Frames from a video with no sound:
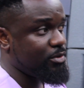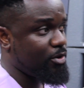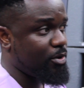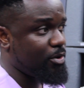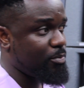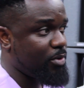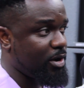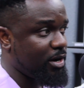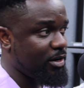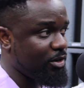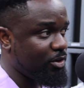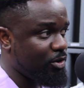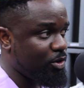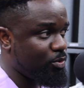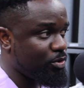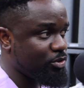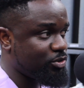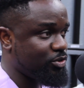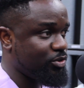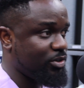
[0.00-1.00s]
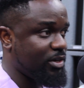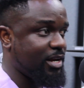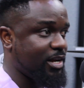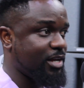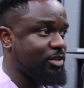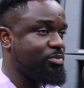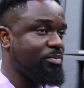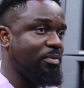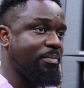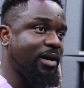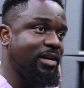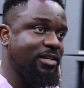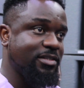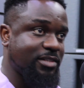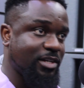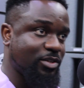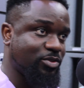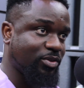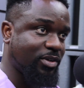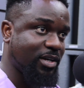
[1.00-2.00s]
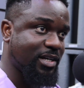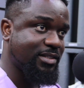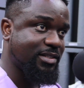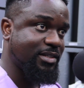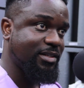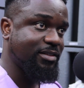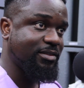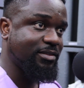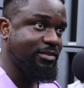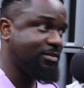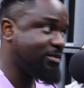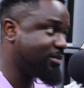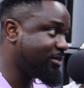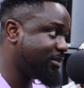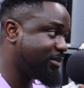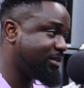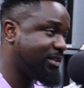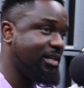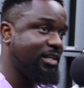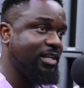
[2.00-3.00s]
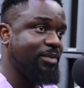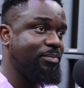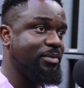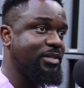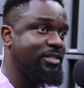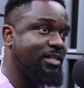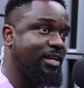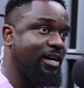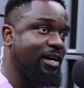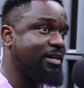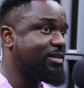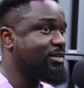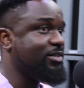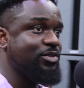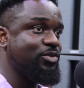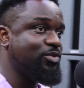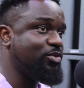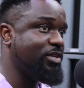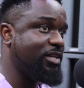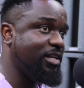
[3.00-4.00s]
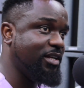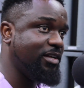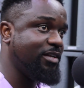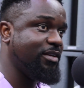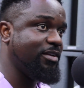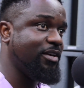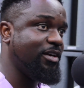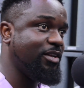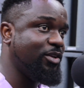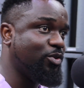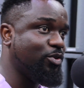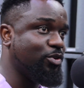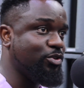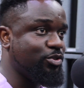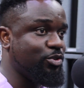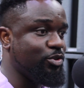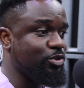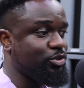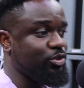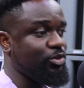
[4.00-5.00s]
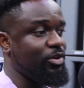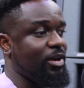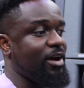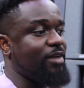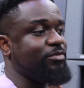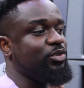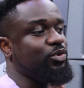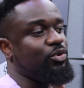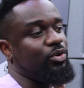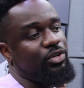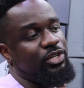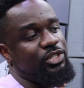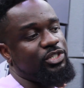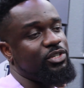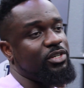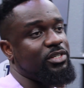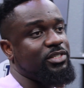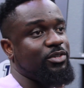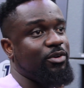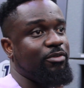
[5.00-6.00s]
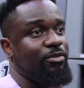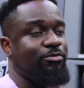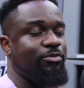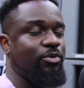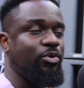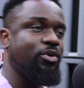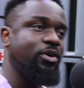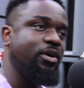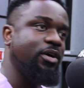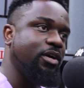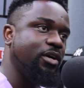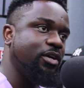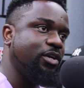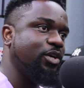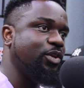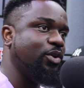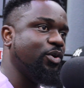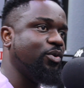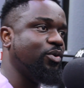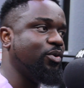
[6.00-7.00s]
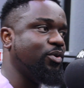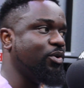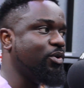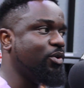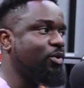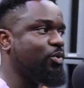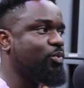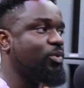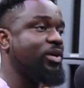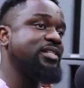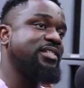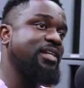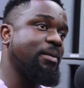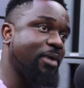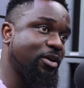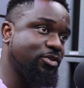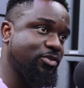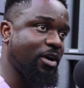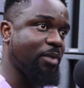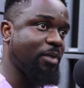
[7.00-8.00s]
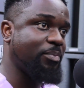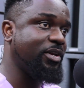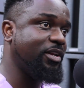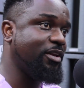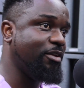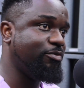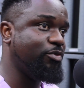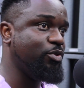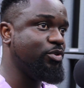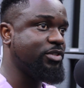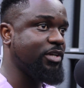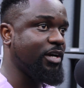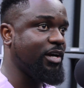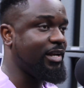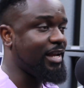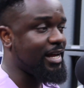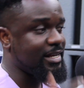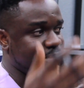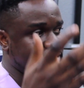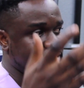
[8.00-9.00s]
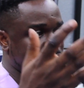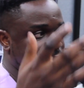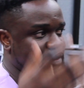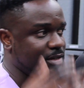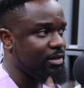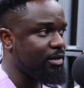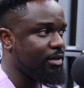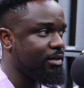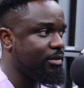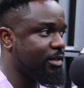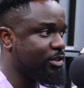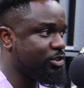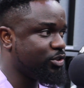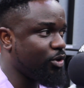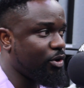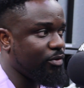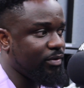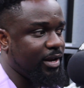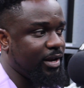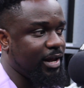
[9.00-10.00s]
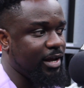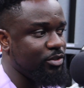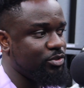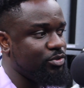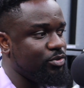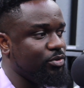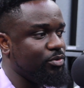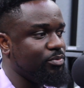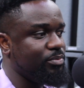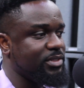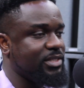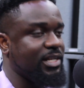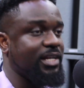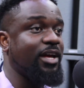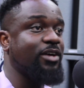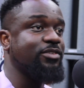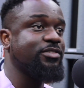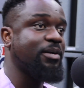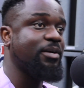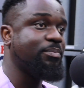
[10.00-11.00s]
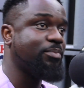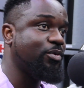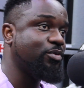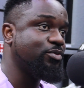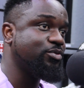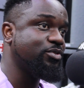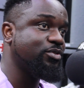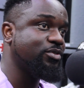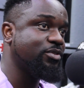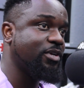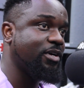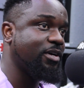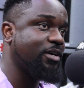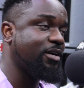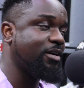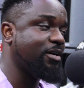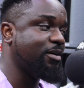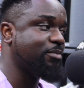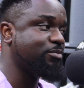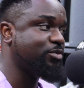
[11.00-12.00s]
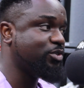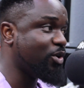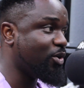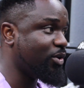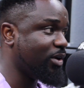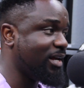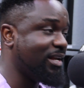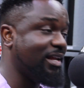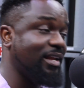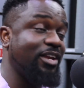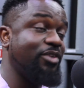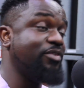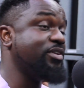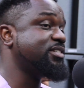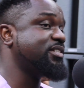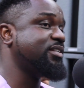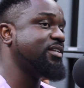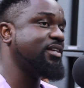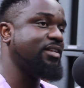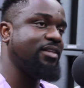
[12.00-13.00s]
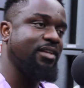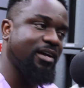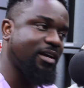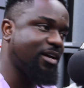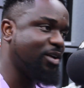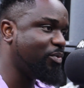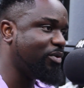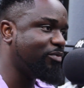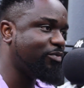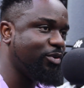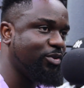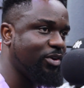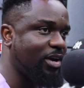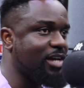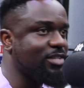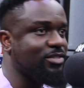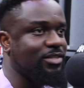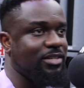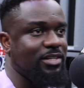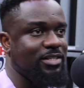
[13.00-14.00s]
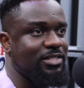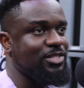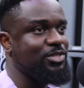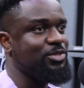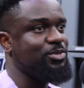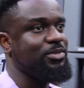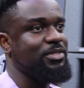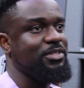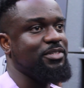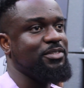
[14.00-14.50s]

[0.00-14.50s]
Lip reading: about you know what's wrong now to me, man, and so kase, see in a won't need any control. So you have to condition yourself for, you know, what is about to happen in the future, and that's the storyline to Mr. Yao Sapong's song, and the lyrics in it. I can't wait for you guys to listen to it.